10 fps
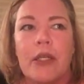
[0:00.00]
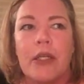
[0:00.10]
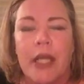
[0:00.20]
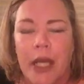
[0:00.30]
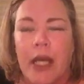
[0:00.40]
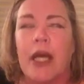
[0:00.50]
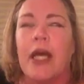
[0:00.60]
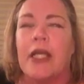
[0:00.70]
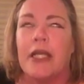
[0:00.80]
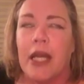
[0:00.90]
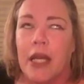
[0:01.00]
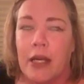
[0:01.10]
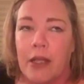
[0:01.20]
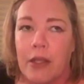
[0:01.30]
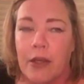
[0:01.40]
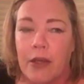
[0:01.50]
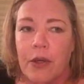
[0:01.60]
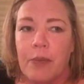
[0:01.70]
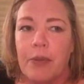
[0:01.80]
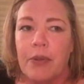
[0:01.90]
Yeah, and they had a
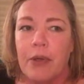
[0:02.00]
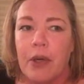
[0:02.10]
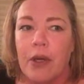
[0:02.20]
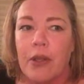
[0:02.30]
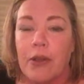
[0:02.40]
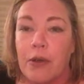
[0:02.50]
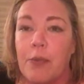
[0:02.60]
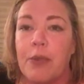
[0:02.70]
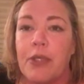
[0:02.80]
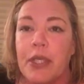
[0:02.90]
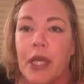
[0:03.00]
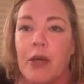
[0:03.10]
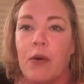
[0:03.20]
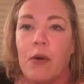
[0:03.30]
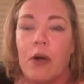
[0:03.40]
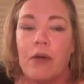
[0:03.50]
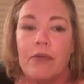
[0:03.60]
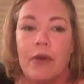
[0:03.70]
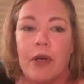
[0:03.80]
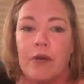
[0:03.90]
30, uh, 30% off
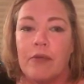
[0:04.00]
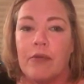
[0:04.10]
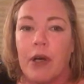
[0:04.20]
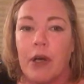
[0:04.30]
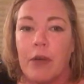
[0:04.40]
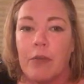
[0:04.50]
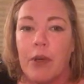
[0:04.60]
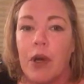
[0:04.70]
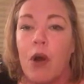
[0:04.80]
of um,